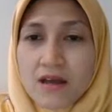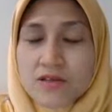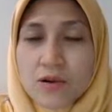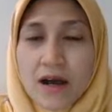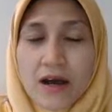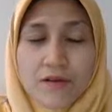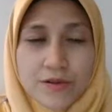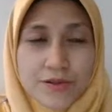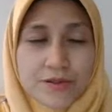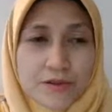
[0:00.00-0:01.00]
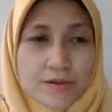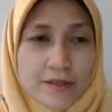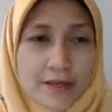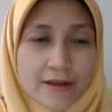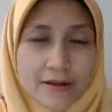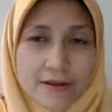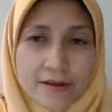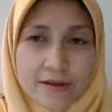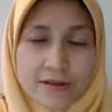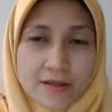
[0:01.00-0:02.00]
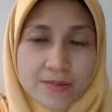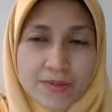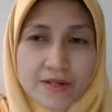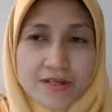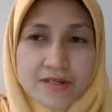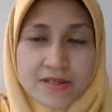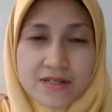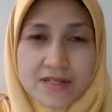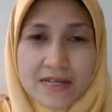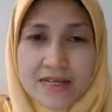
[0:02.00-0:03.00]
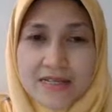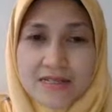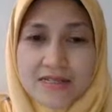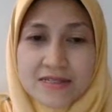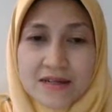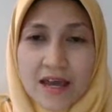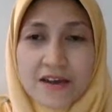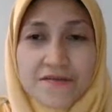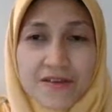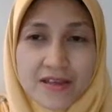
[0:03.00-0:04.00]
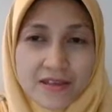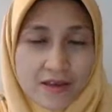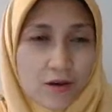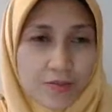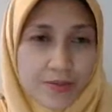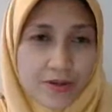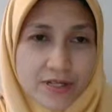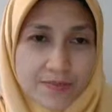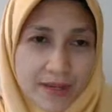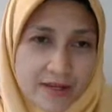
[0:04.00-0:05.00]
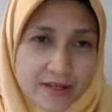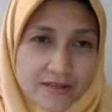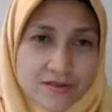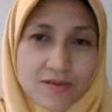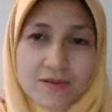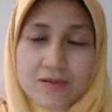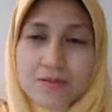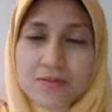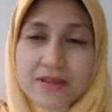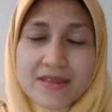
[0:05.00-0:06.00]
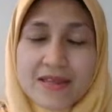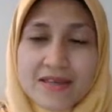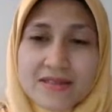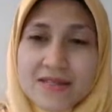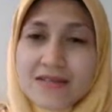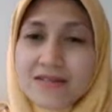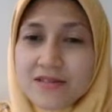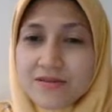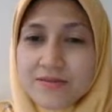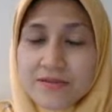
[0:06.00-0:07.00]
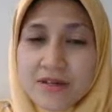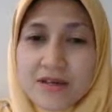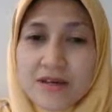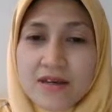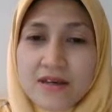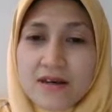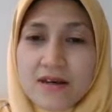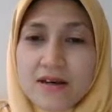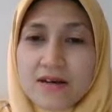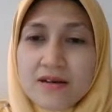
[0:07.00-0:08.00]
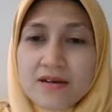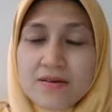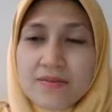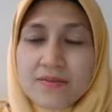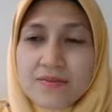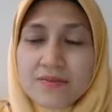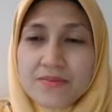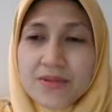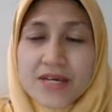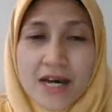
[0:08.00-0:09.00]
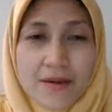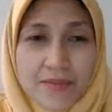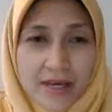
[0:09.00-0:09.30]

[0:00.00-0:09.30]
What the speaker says: So how do you know that the person is having the opioid dependence, or when they started to uh, become